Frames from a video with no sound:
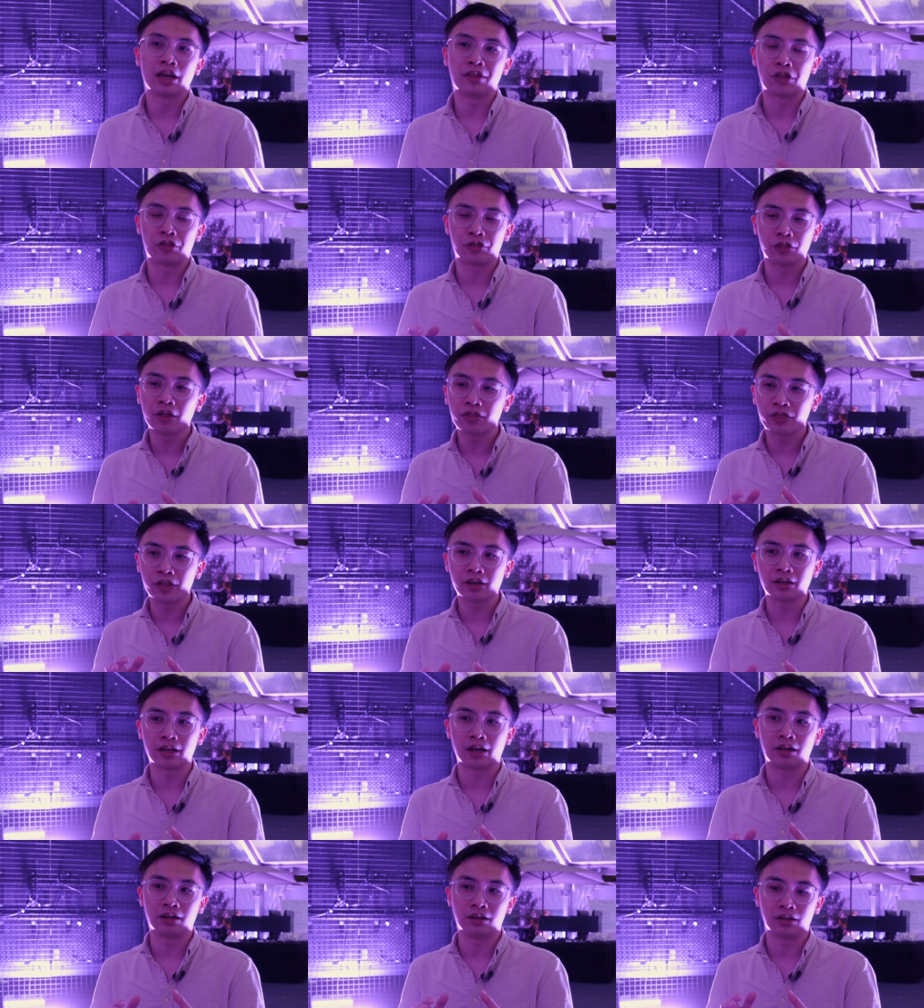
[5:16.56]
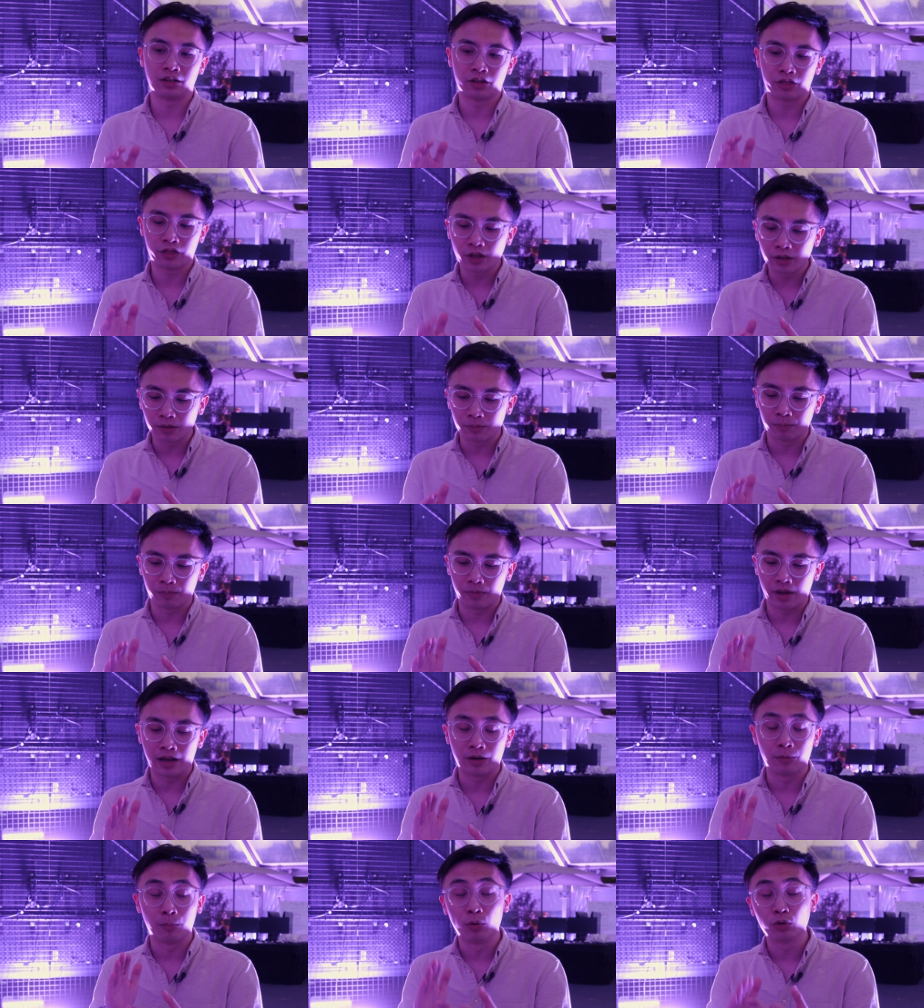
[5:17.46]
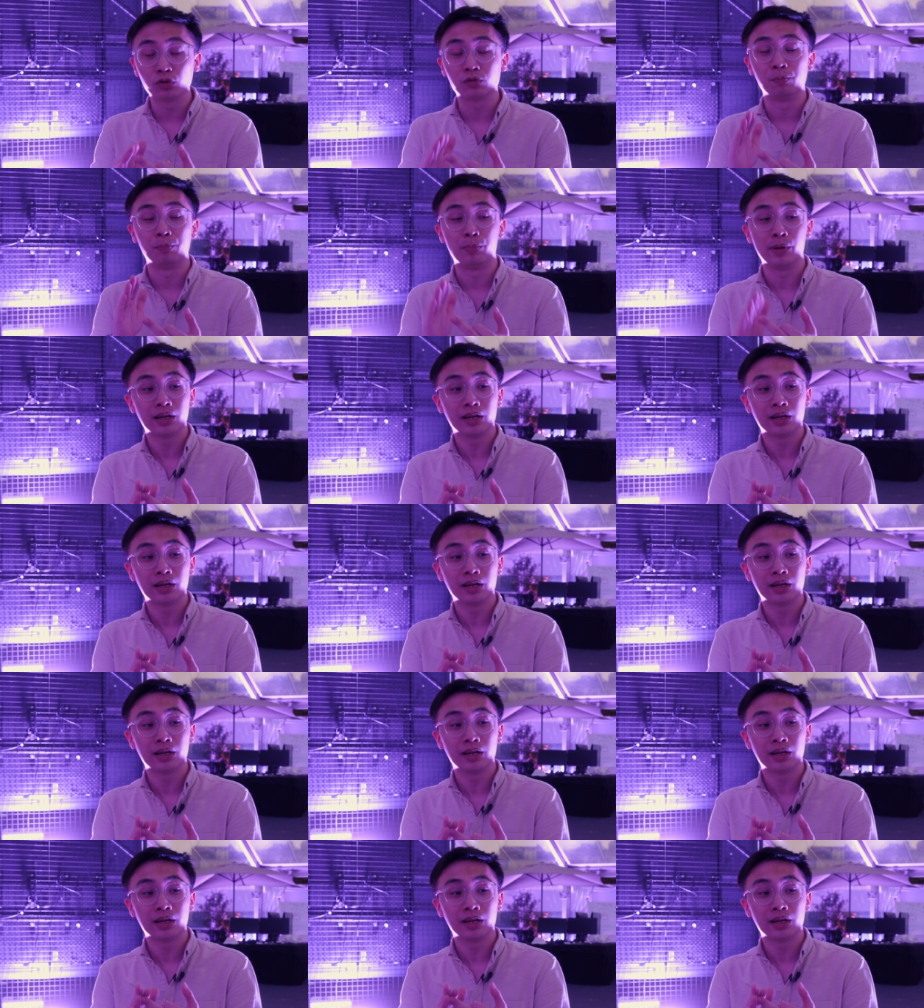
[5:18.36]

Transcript: And the third thing that the third and the most